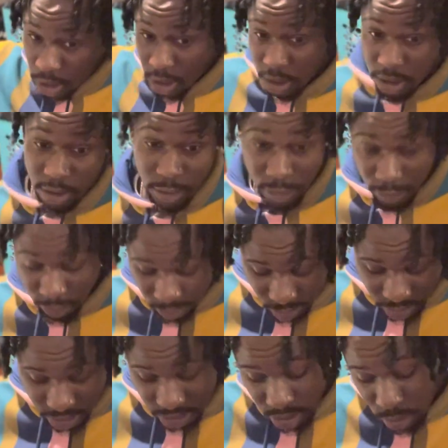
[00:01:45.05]
So you feel me?
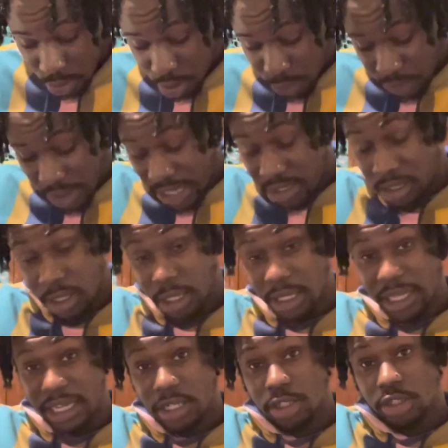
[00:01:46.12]
She told me to react to her
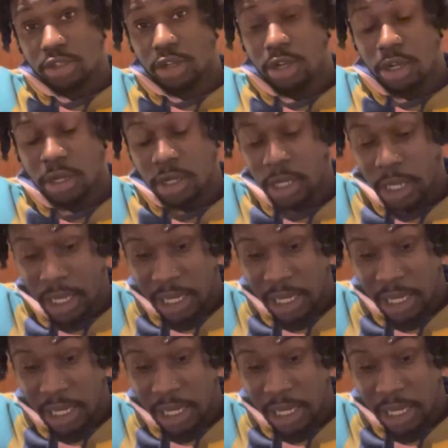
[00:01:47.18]
latest song.